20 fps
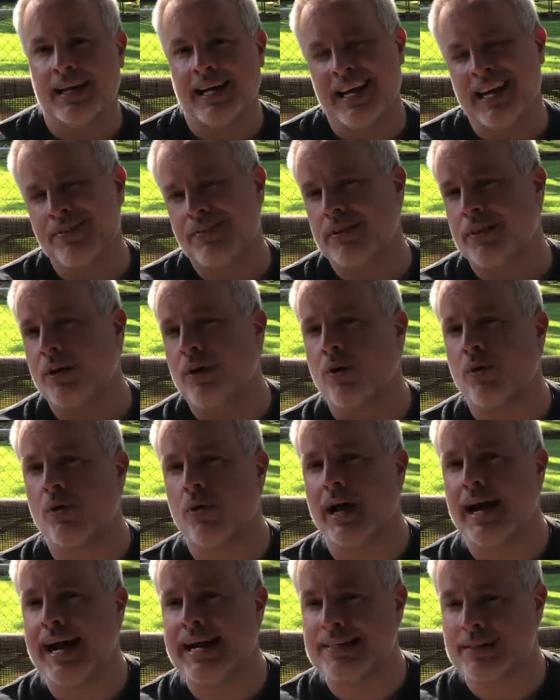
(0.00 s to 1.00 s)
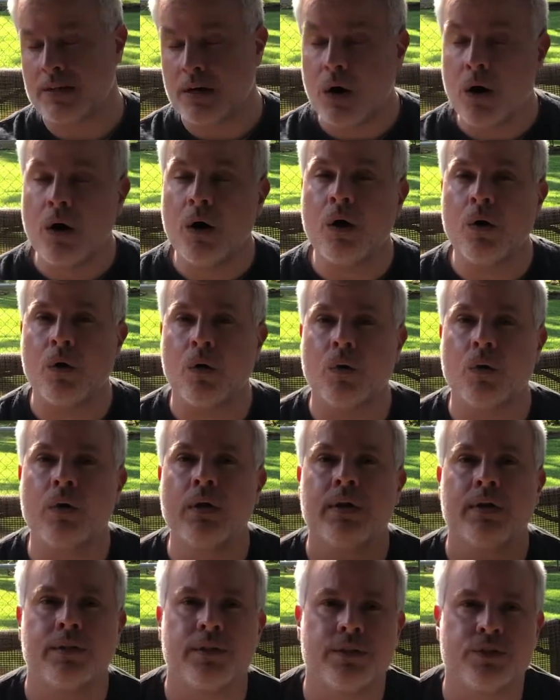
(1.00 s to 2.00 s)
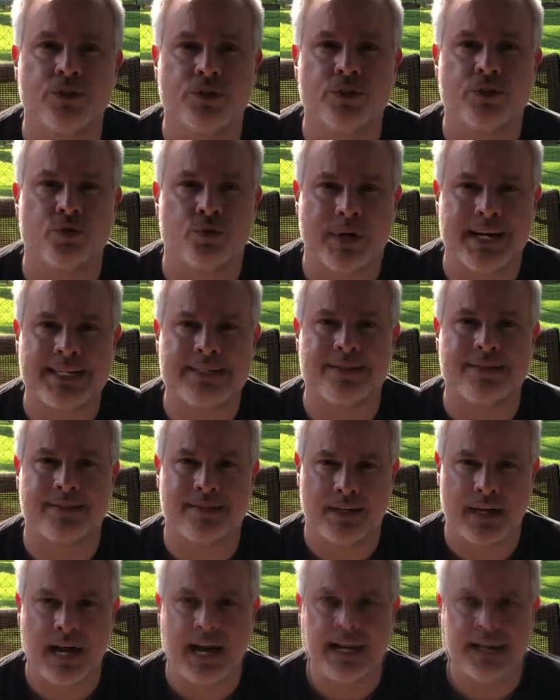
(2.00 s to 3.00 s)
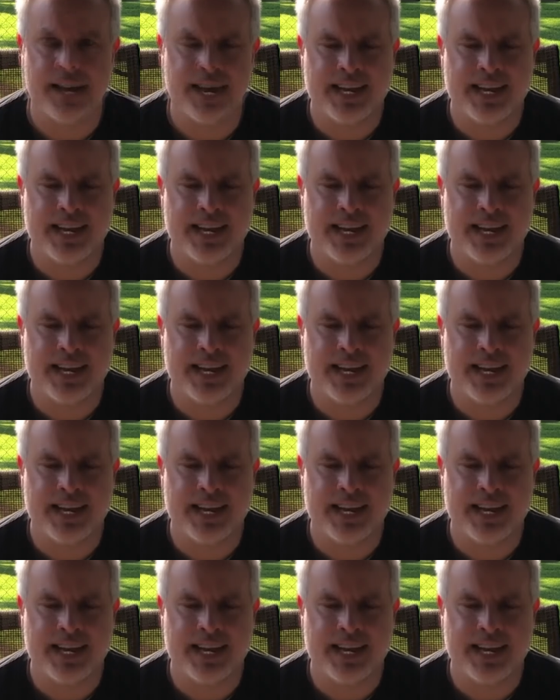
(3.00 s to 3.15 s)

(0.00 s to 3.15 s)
even though as a whole the Jewish race is not.